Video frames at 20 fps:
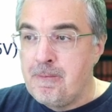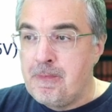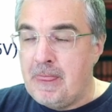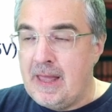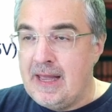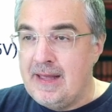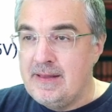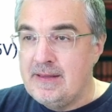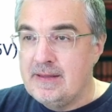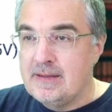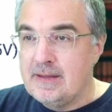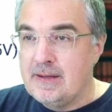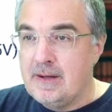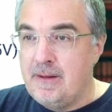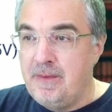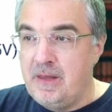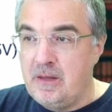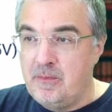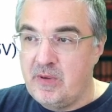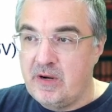and
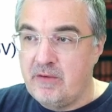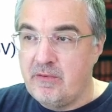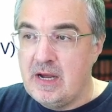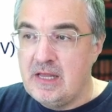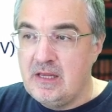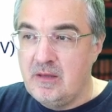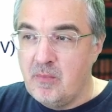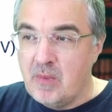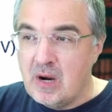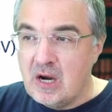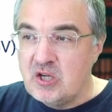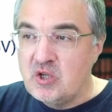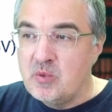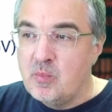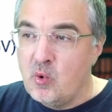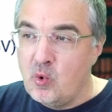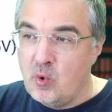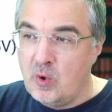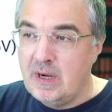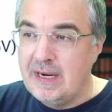they provide
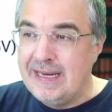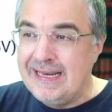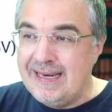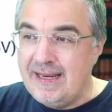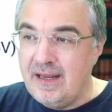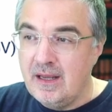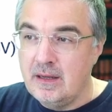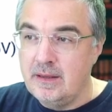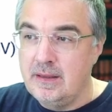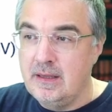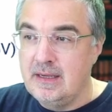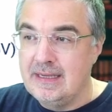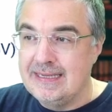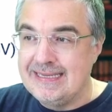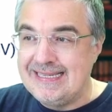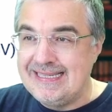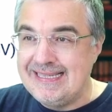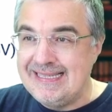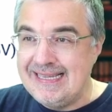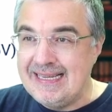much more clear
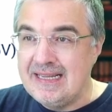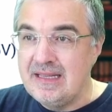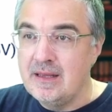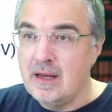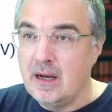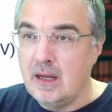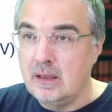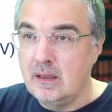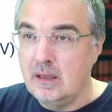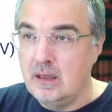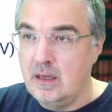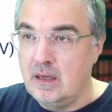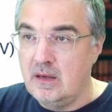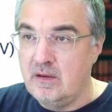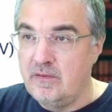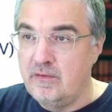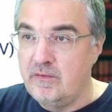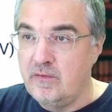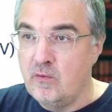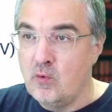
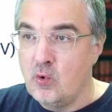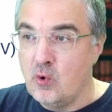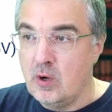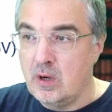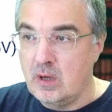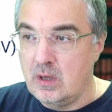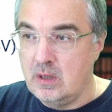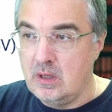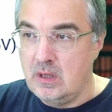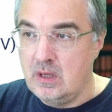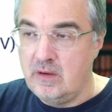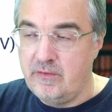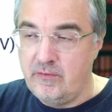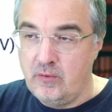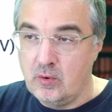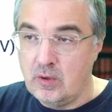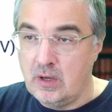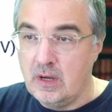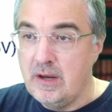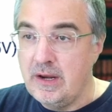signal for
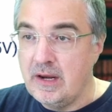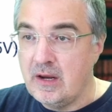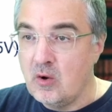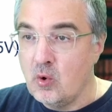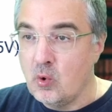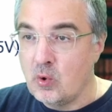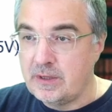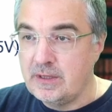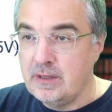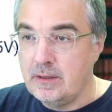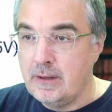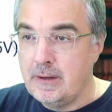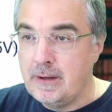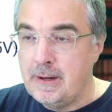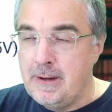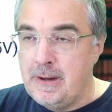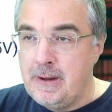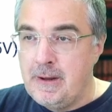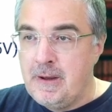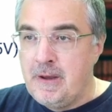recording.
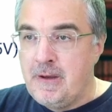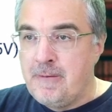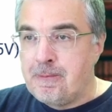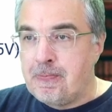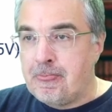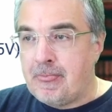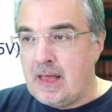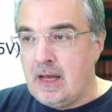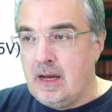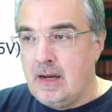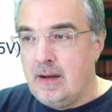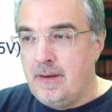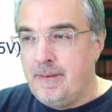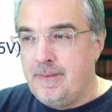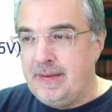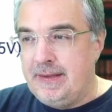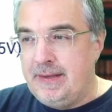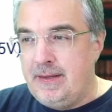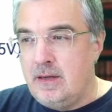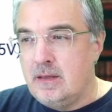
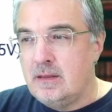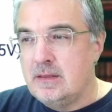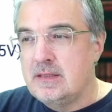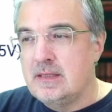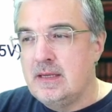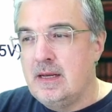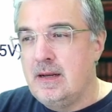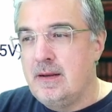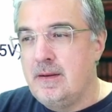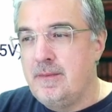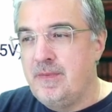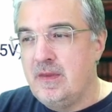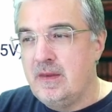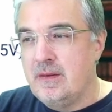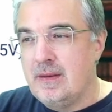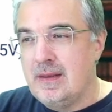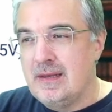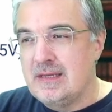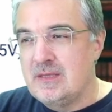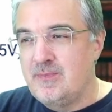Here is
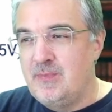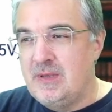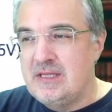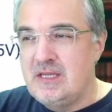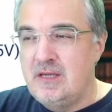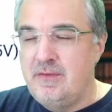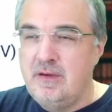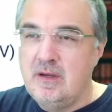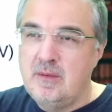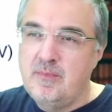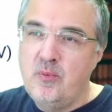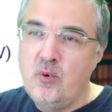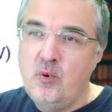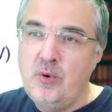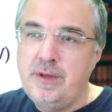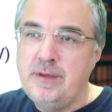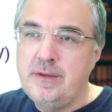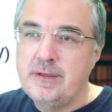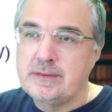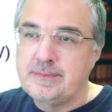a specific
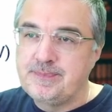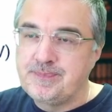point.